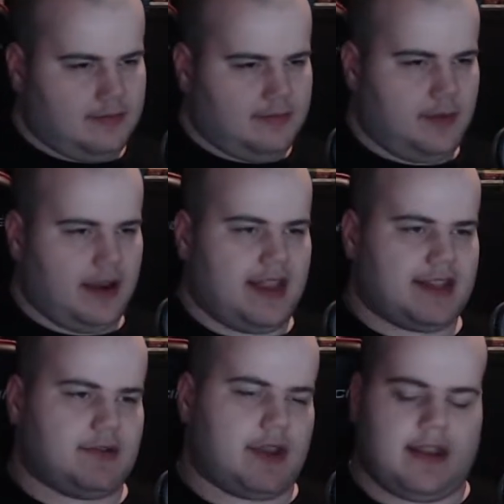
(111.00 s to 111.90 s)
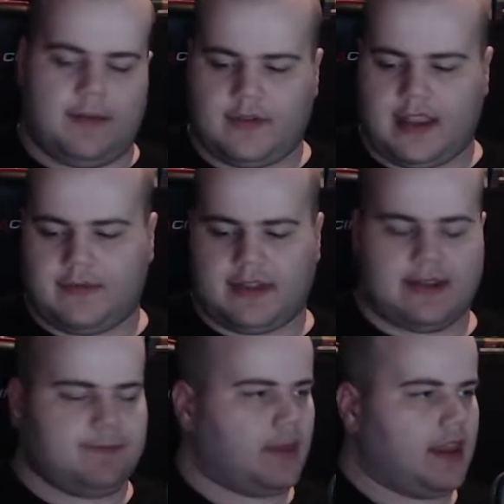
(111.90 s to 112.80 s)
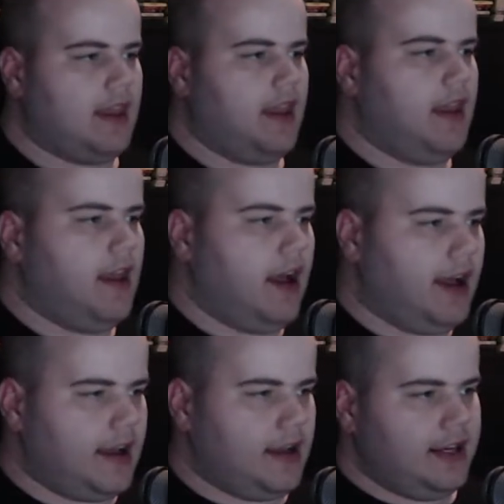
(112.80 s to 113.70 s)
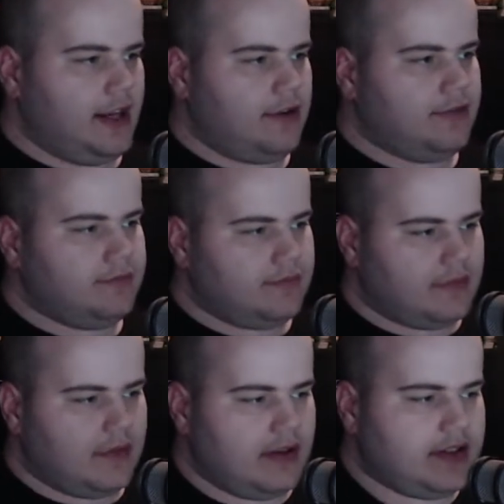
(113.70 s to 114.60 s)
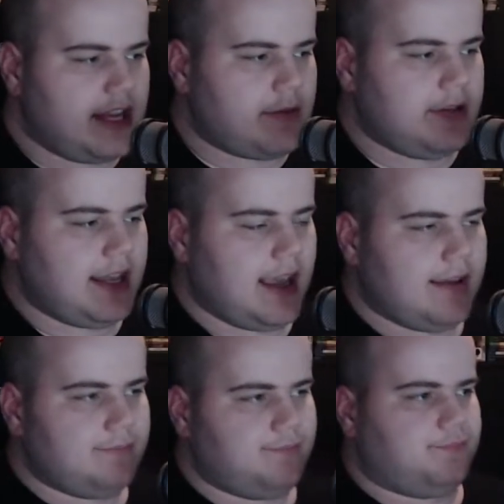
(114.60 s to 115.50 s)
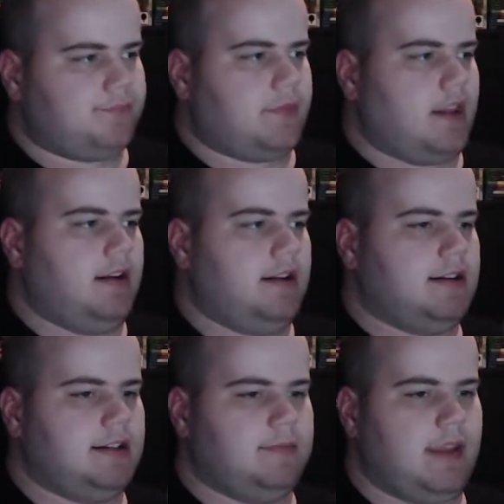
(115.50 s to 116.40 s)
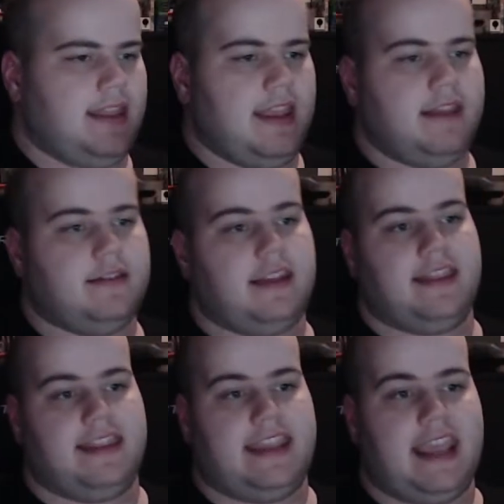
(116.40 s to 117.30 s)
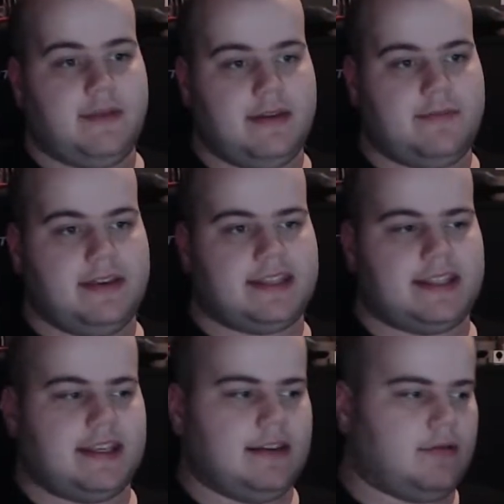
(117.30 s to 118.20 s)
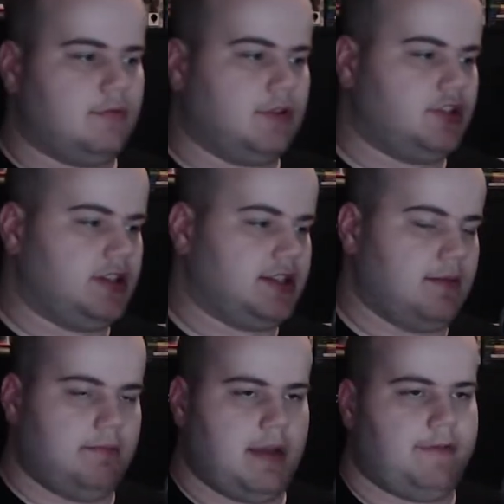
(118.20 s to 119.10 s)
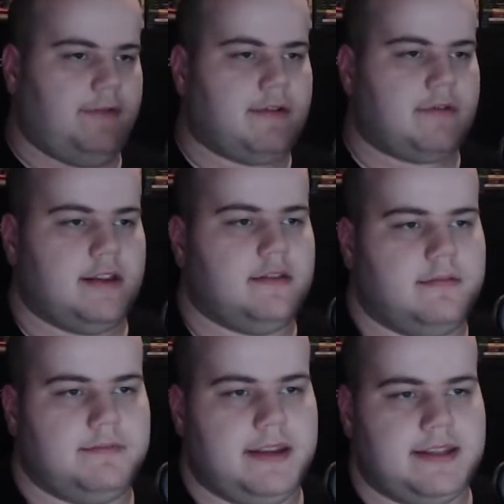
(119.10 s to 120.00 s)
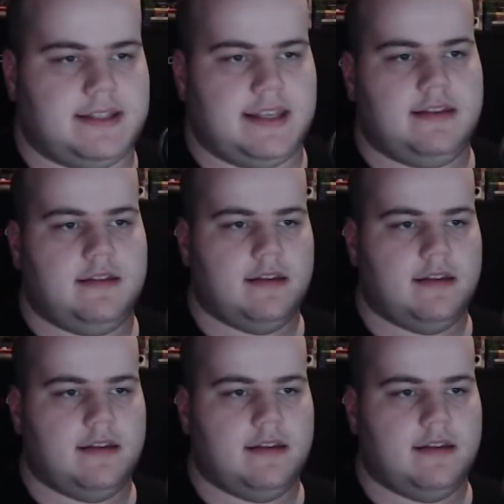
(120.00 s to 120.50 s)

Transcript: but that's okay. I'm okay with it. You take what you get. And then in the gaming PC, which is my favorite PC,